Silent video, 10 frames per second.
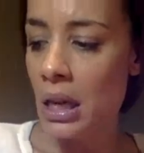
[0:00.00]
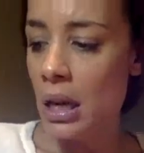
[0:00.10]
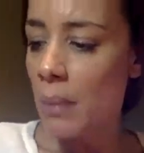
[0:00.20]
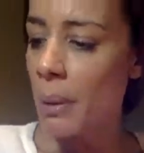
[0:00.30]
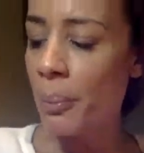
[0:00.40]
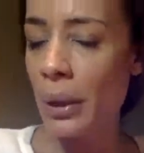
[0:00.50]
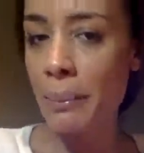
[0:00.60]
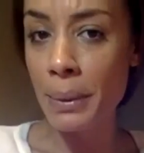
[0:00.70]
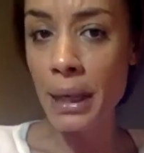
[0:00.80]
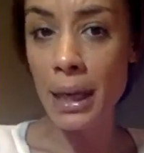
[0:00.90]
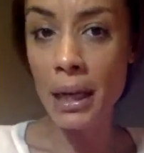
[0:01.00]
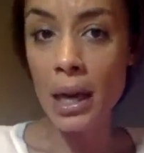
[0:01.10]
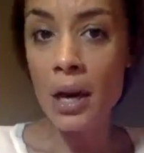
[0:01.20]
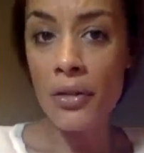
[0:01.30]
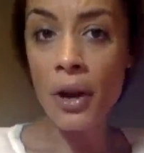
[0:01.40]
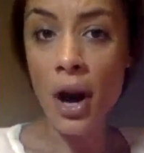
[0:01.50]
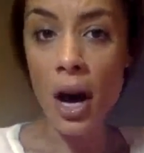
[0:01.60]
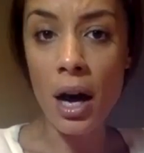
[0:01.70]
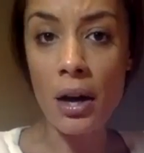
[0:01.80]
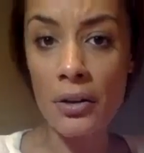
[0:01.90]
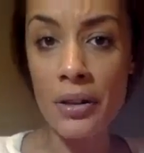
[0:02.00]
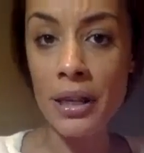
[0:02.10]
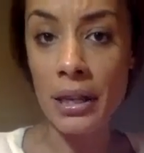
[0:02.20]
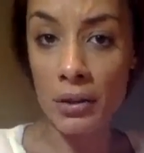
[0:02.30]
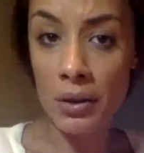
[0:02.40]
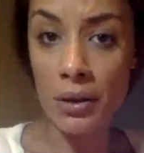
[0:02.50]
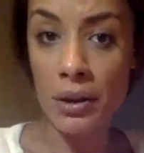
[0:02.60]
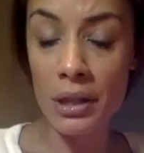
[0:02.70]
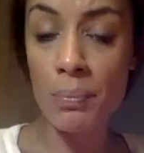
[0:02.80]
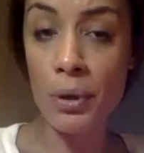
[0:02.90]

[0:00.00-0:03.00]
But point being, the